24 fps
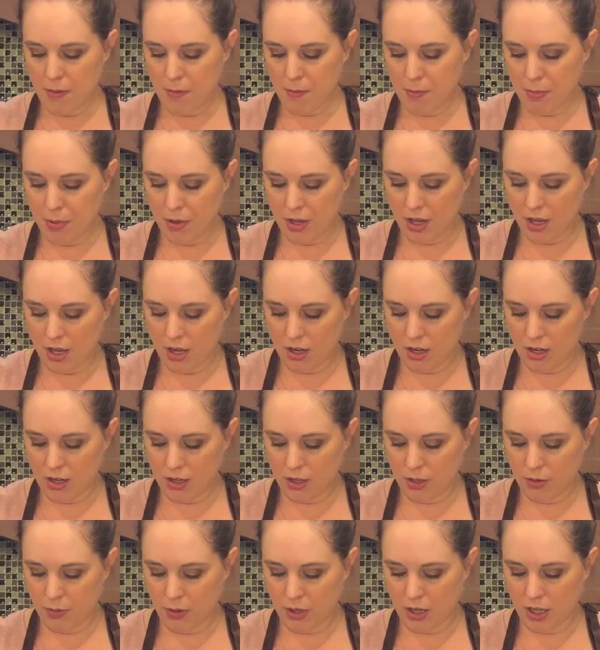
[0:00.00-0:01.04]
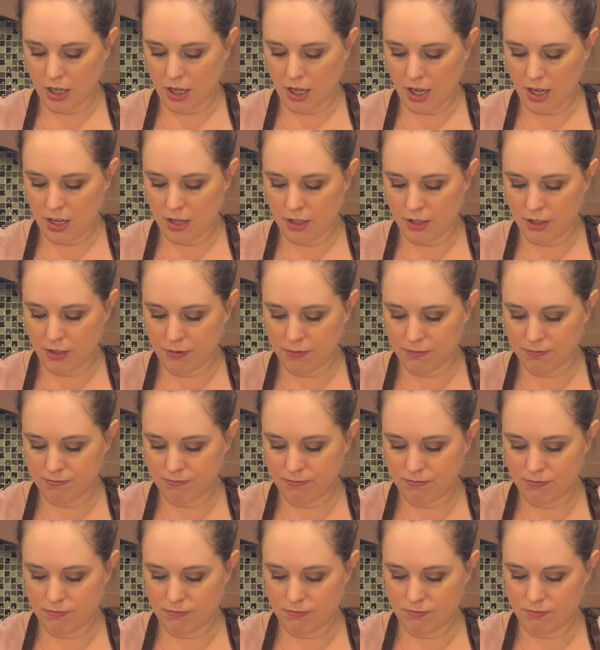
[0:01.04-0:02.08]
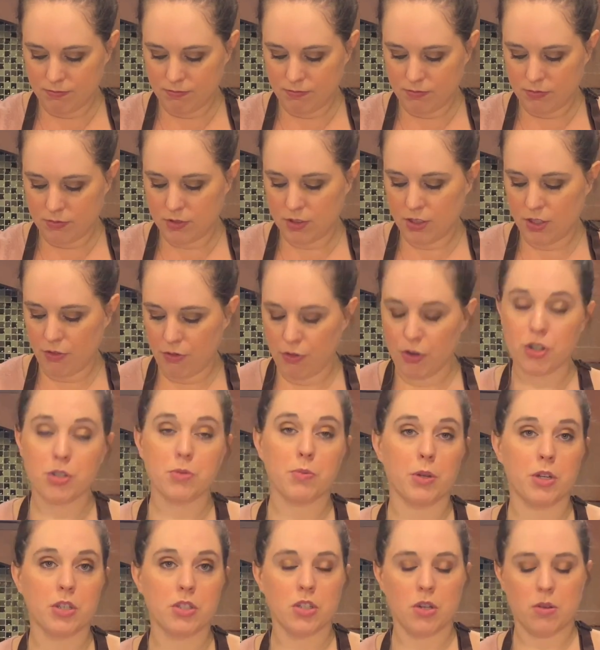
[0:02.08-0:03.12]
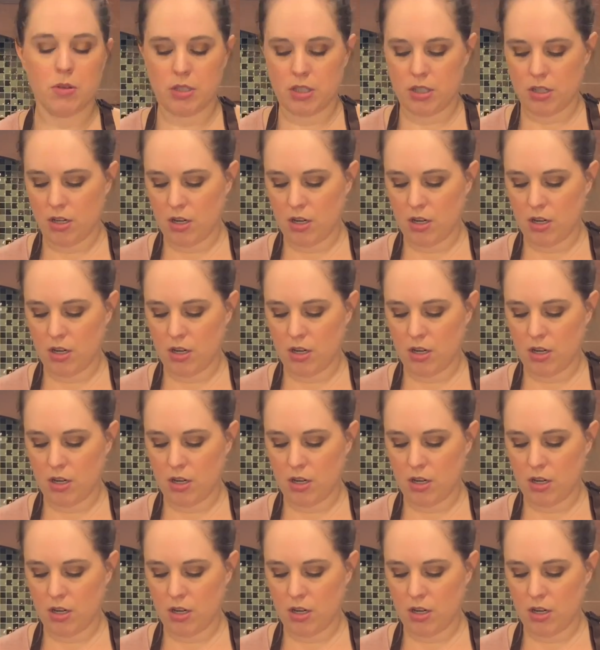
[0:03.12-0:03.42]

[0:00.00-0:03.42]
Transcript: but you wanna the first one is always the